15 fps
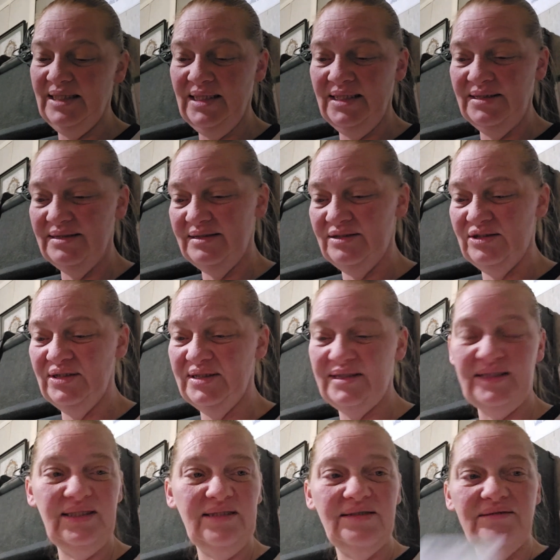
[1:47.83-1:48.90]
it
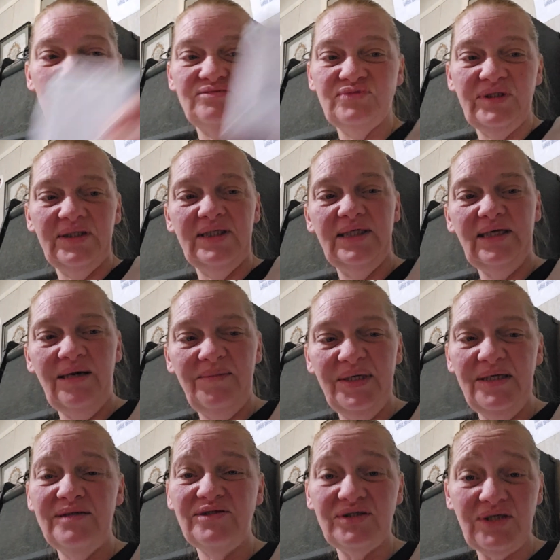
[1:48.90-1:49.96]
just didn't really, I
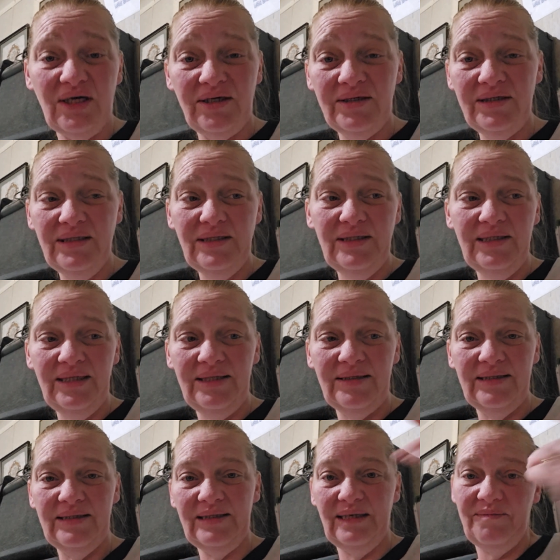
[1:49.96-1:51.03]
mean, it started,
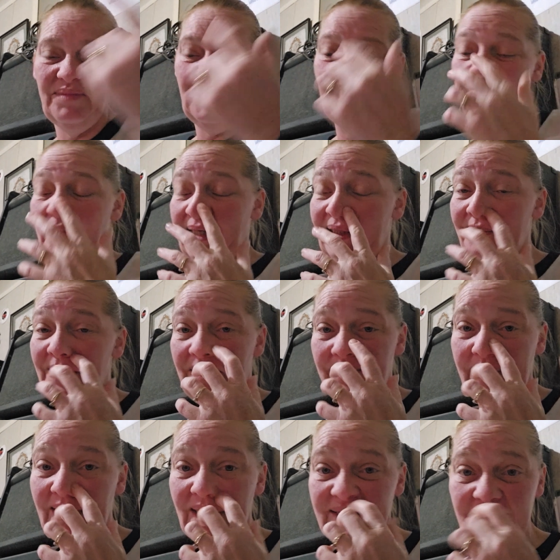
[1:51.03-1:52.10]
and then it might have been
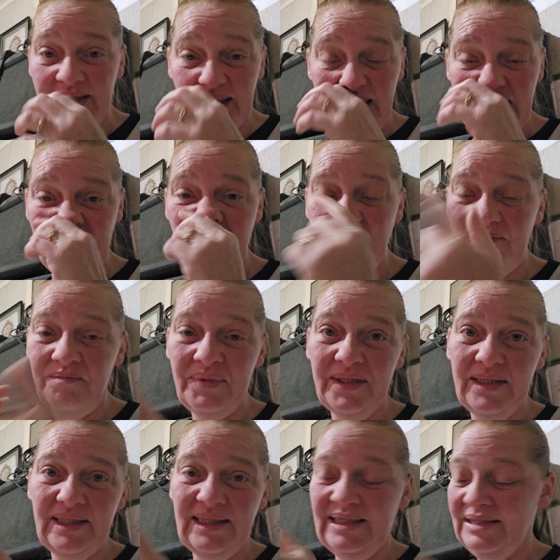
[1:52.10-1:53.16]
because of the heat,
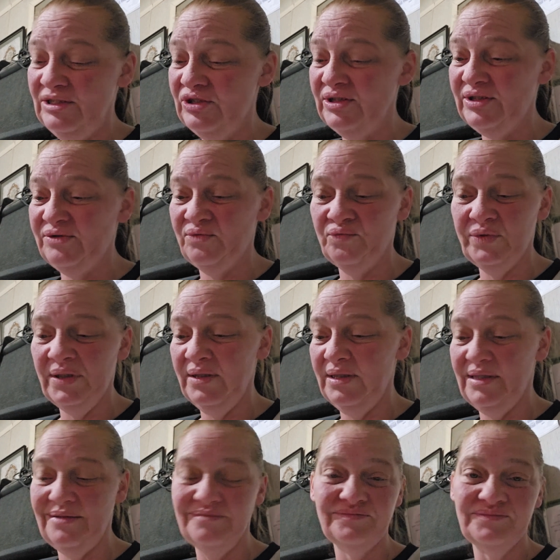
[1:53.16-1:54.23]
but it just
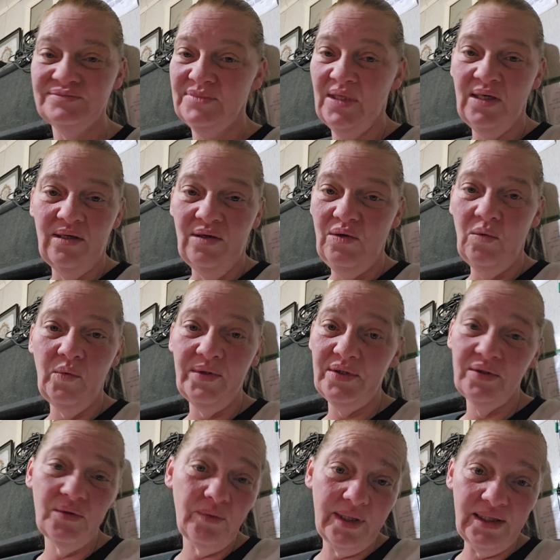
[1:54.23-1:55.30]
really
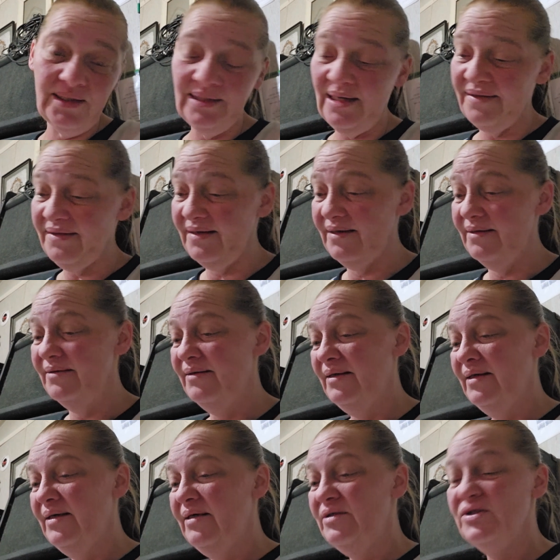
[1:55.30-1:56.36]
withered away to nothing.
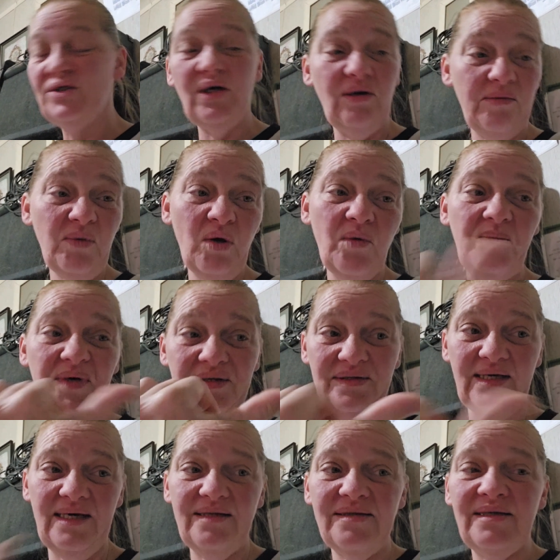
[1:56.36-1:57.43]
So I'm hoping
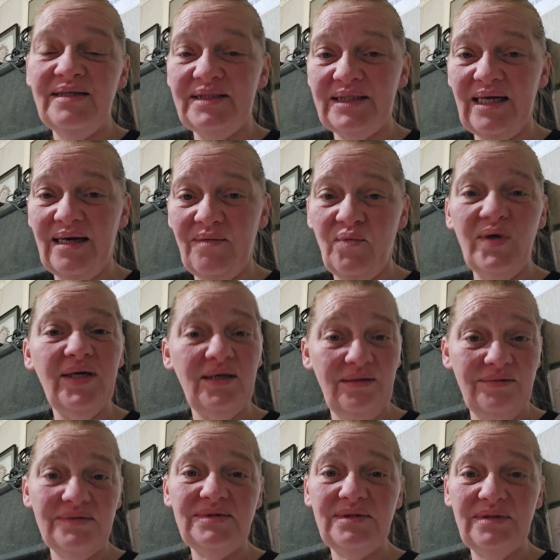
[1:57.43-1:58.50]
that this time we
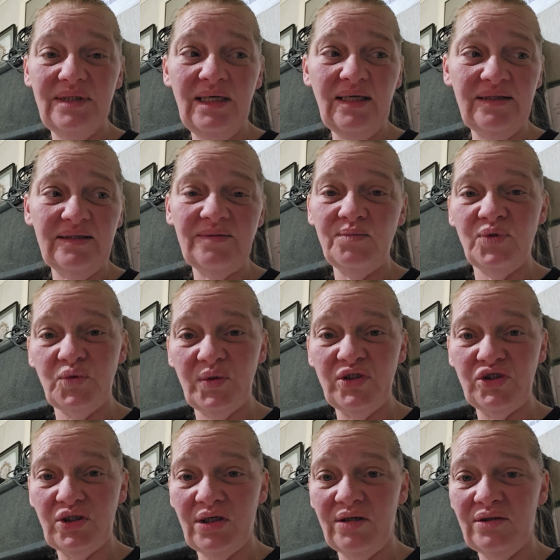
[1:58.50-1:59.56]
can get some
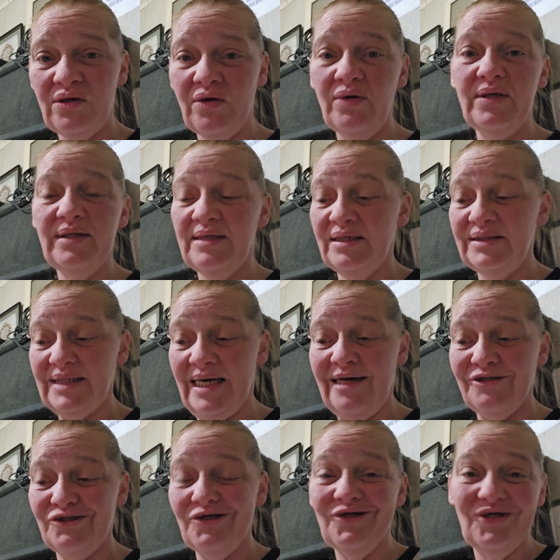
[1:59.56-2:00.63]
Swiss chard going that's
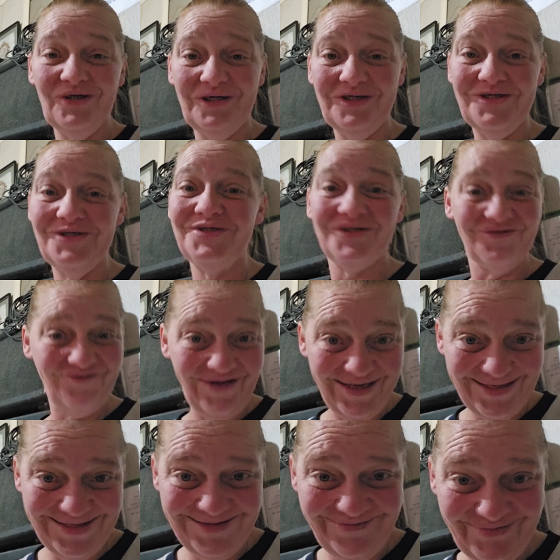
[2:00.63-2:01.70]
actually going to
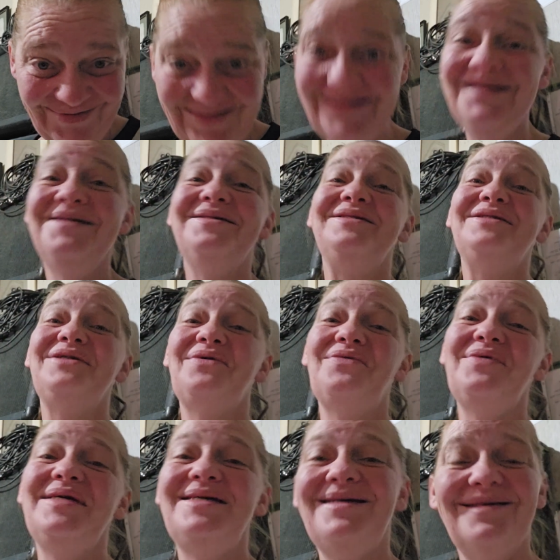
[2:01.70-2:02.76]
survive, so
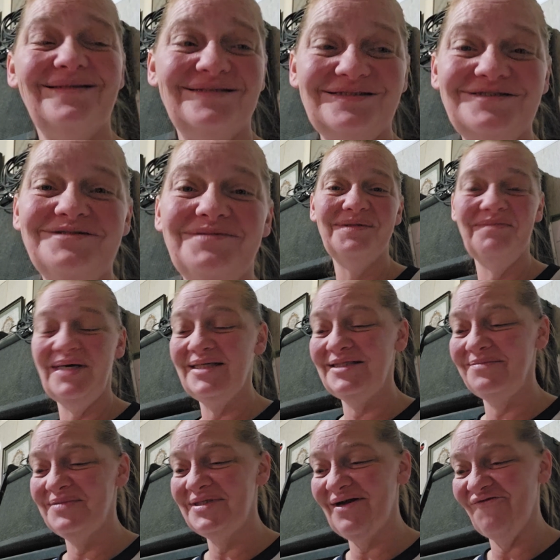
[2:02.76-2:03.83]
we can make
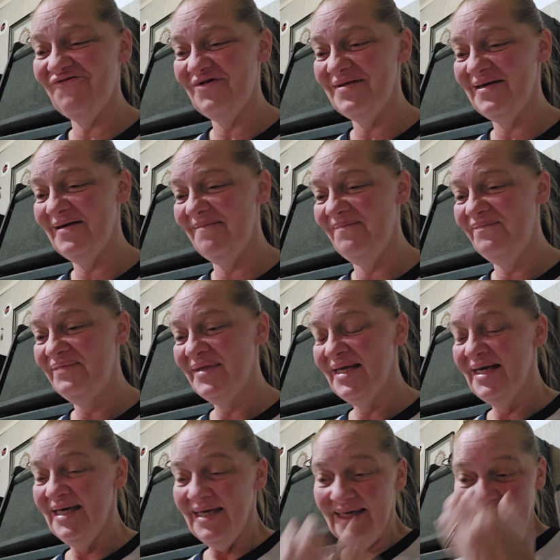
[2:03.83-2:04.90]
some stuff with it.
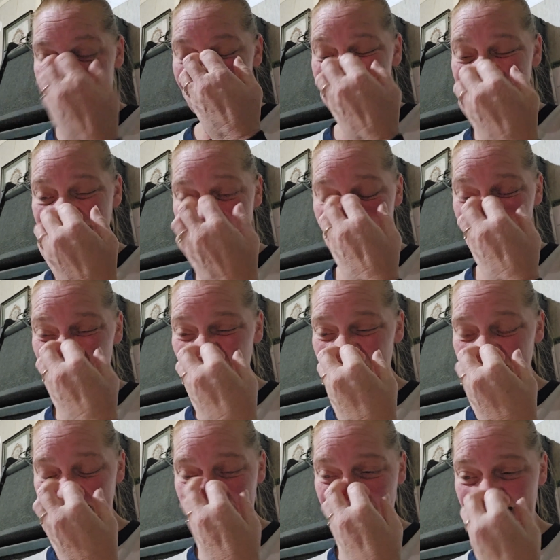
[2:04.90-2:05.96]
The next
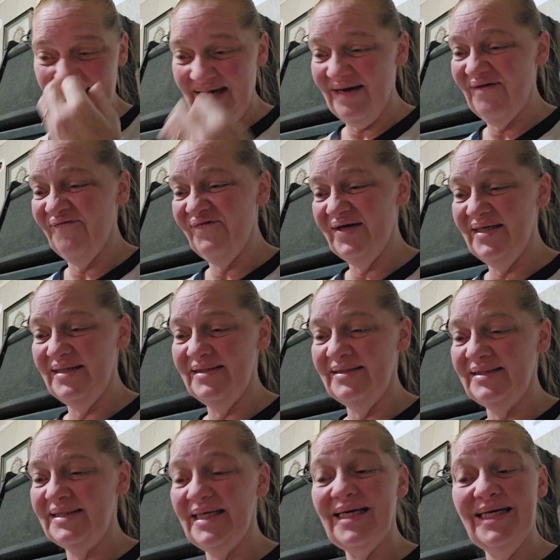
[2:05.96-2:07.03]
one I have
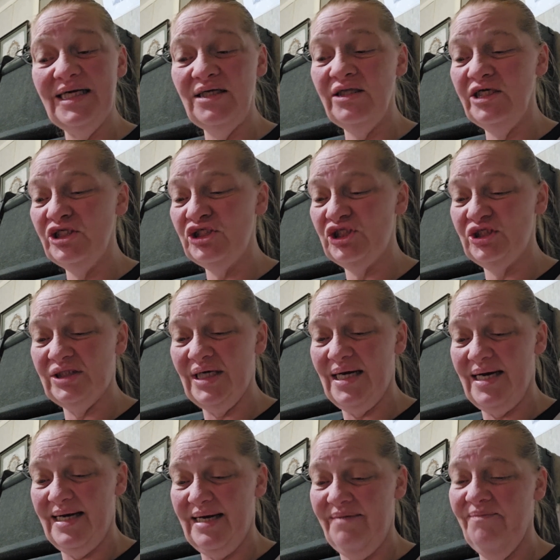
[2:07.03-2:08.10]
is English
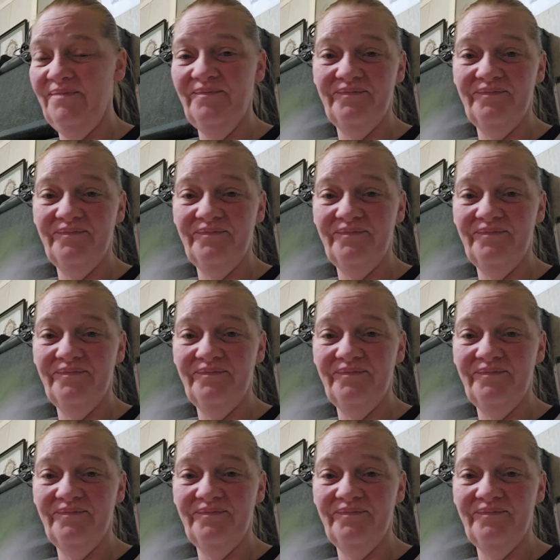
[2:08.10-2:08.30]
thyme.